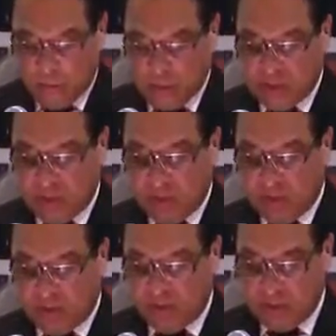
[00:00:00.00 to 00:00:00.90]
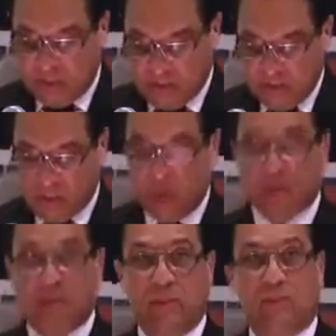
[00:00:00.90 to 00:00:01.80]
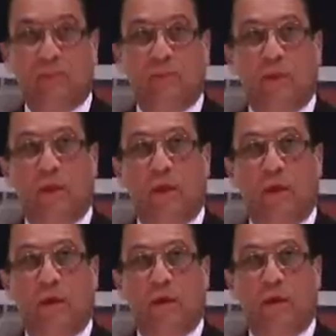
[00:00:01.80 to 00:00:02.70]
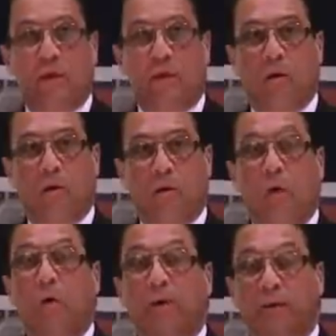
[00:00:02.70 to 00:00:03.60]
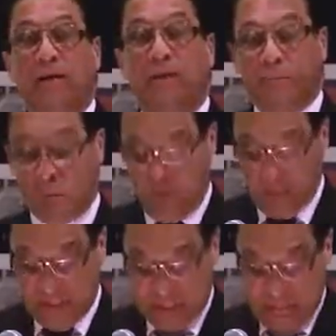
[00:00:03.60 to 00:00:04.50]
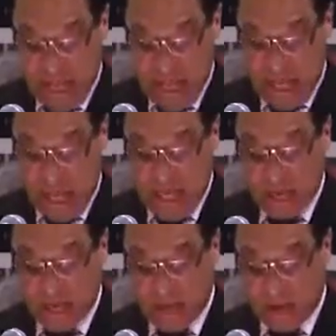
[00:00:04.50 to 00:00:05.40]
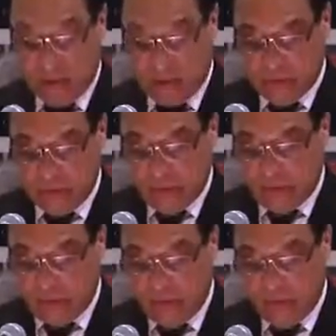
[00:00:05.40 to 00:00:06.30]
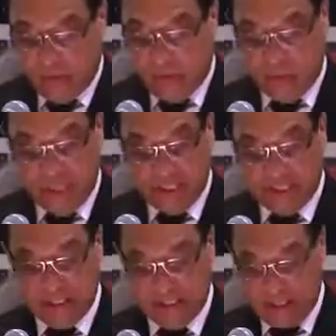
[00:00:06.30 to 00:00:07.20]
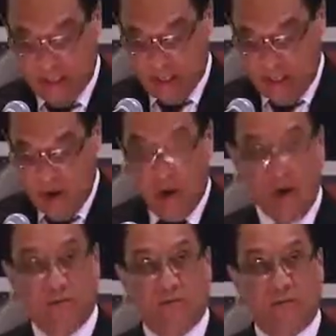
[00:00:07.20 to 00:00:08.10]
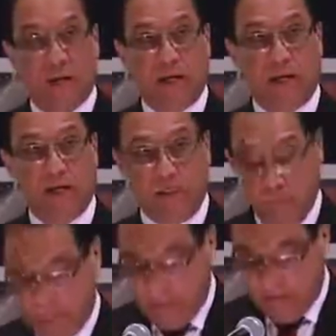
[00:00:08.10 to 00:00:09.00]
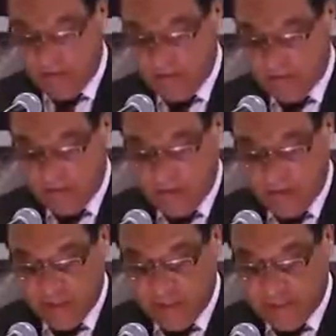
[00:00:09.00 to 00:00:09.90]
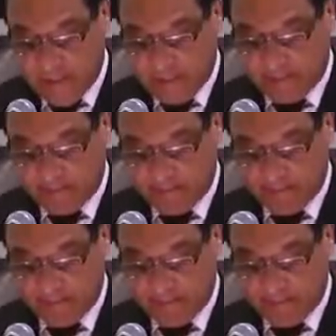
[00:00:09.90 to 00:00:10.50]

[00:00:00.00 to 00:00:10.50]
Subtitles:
position their stories or to coordinate their stories, and thus should improve our chances of cracking many of these serious cases.